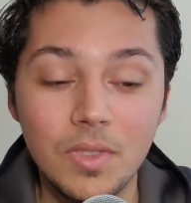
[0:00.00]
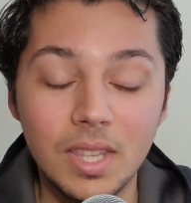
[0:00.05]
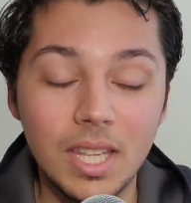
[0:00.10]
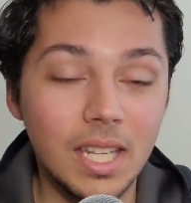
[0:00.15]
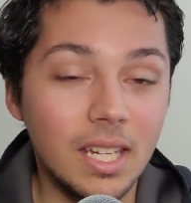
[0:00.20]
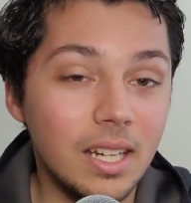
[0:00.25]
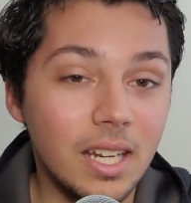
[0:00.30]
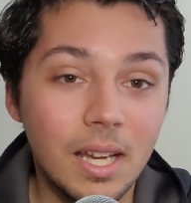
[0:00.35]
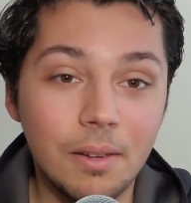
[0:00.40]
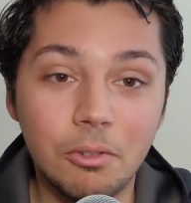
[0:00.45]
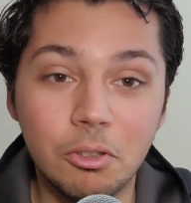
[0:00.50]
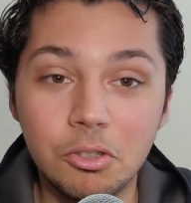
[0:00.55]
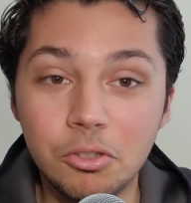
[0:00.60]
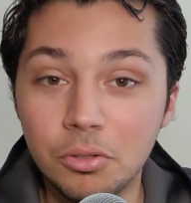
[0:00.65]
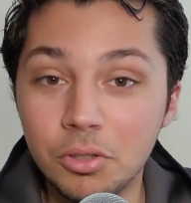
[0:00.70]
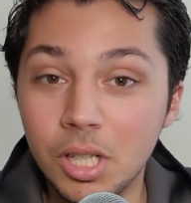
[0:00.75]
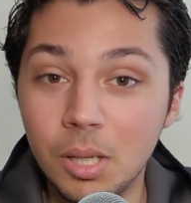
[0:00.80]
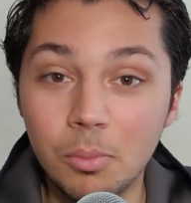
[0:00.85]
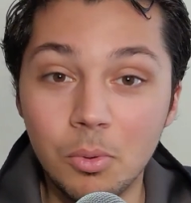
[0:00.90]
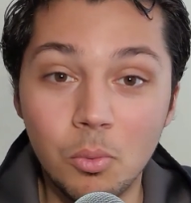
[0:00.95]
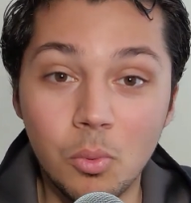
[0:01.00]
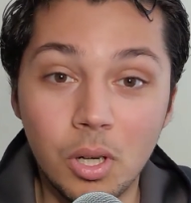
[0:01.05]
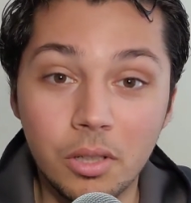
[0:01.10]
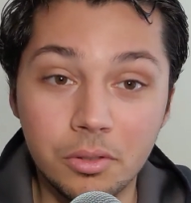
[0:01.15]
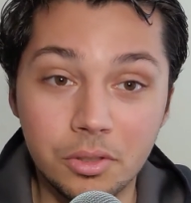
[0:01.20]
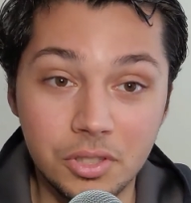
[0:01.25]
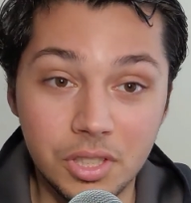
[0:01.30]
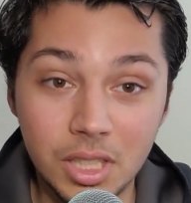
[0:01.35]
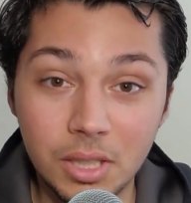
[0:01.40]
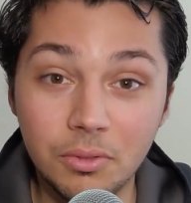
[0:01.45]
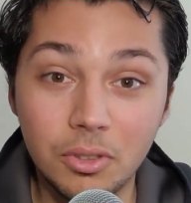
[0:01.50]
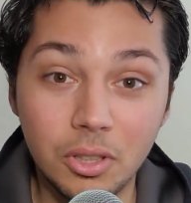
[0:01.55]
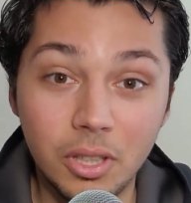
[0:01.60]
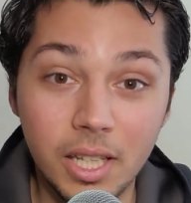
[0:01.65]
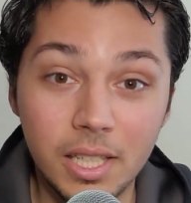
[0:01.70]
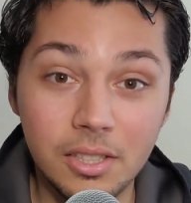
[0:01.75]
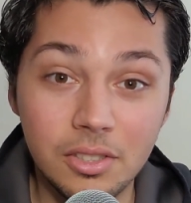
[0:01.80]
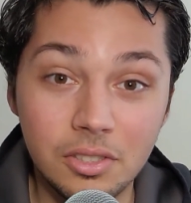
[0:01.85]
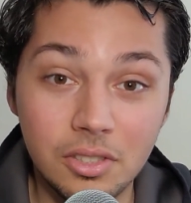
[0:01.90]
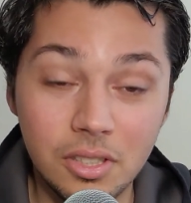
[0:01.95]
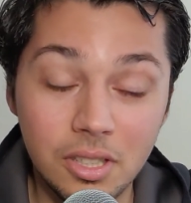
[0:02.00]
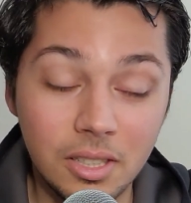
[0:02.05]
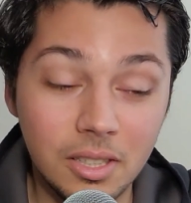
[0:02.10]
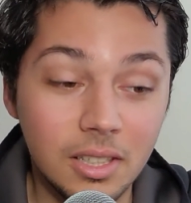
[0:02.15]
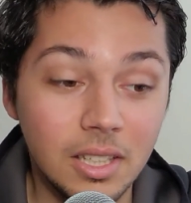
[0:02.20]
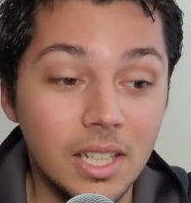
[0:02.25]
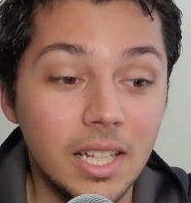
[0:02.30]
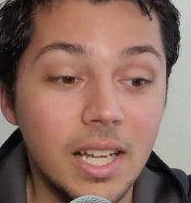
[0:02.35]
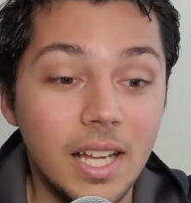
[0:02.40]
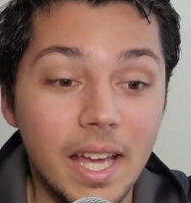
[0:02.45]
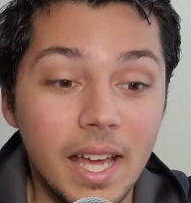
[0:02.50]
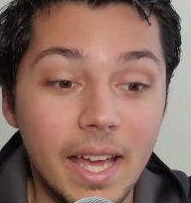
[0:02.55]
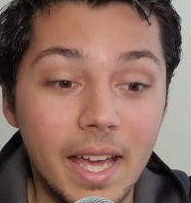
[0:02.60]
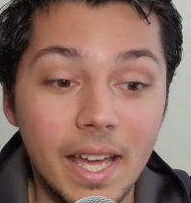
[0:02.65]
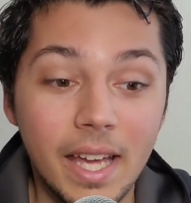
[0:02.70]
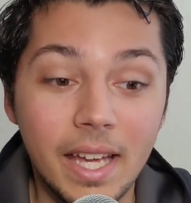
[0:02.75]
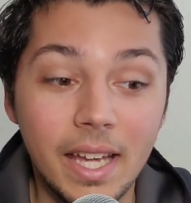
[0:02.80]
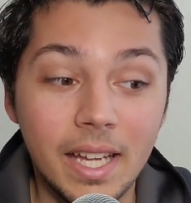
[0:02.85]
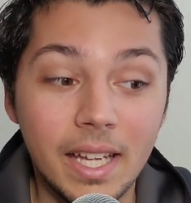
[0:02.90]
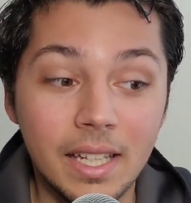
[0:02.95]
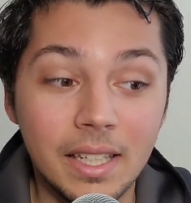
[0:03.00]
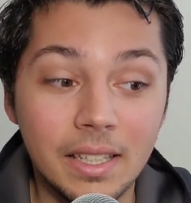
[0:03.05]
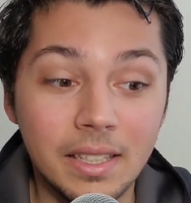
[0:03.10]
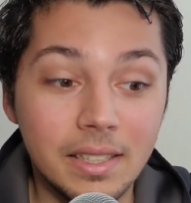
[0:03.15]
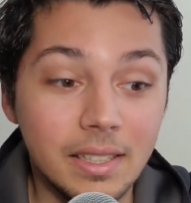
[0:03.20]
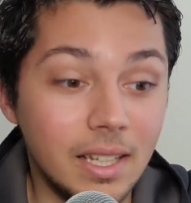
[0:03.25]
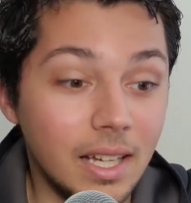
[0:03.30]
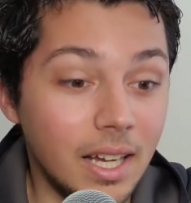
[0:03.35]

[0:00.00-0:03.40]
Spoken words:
They didn't have a true number 1 receiver last year, and